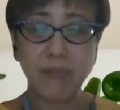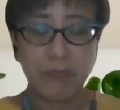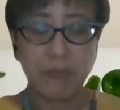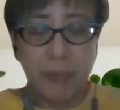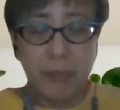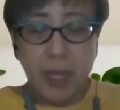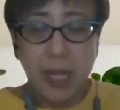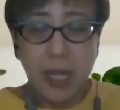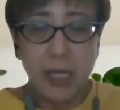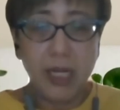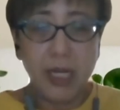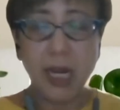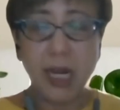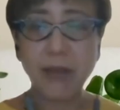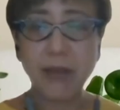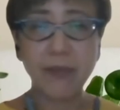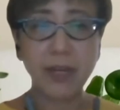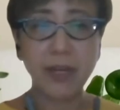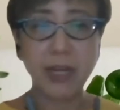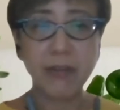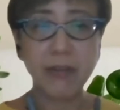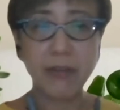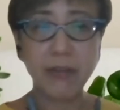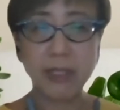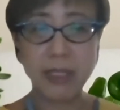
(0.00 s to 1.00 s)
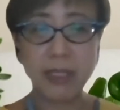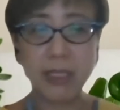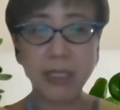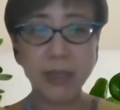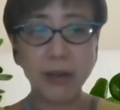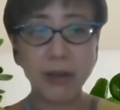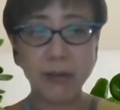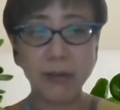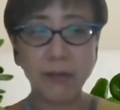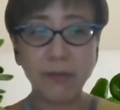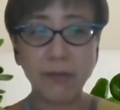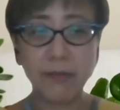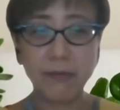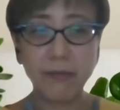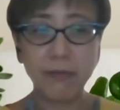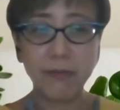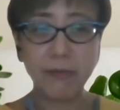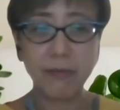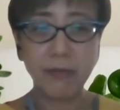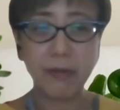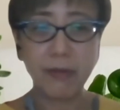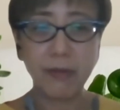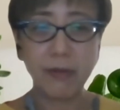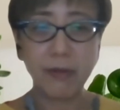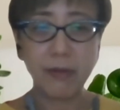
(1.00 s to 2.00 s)
I didn't have clarity of
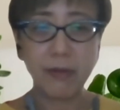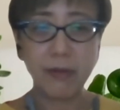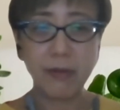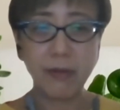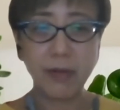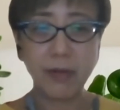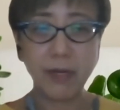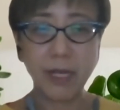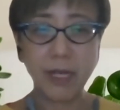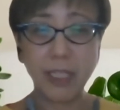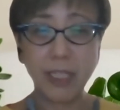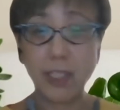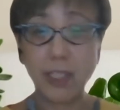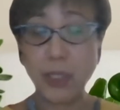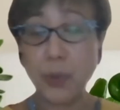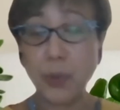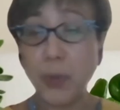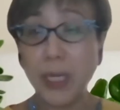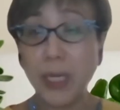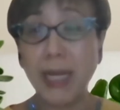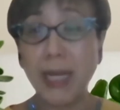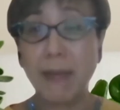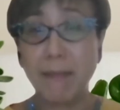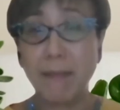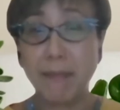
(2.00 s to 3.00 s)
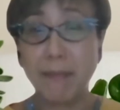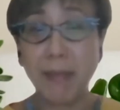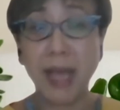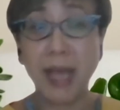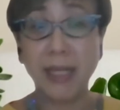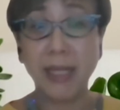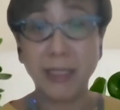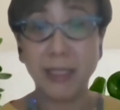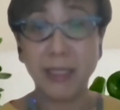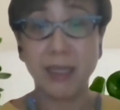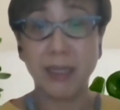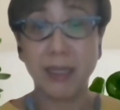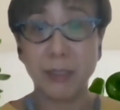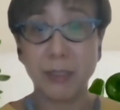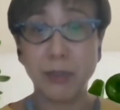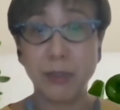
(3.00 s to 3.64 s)
actually what it meant to